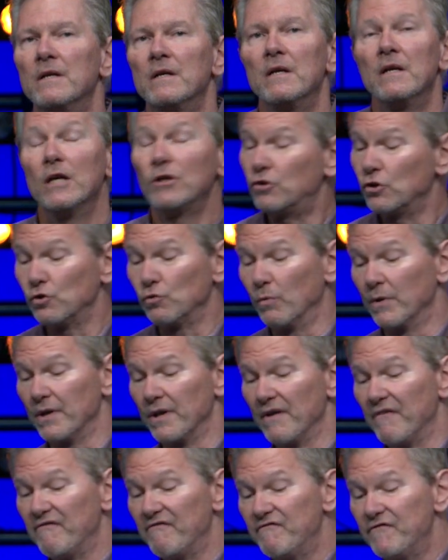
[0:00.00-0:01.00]
This is one of
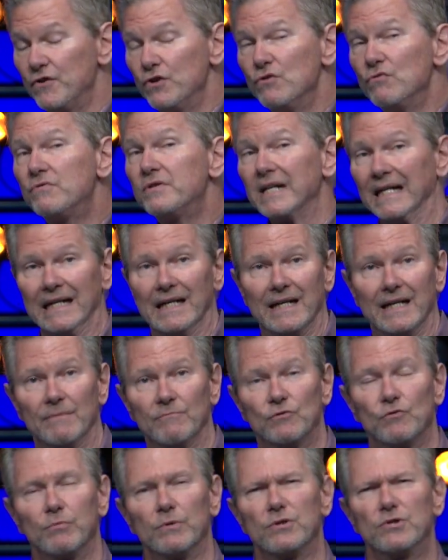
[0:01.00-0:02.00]
the few
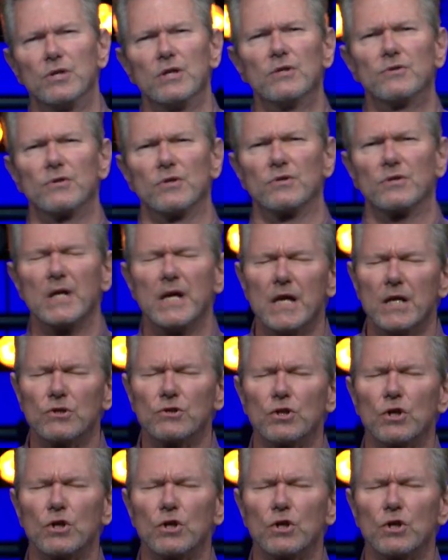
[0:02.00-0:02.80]
times where Jesus is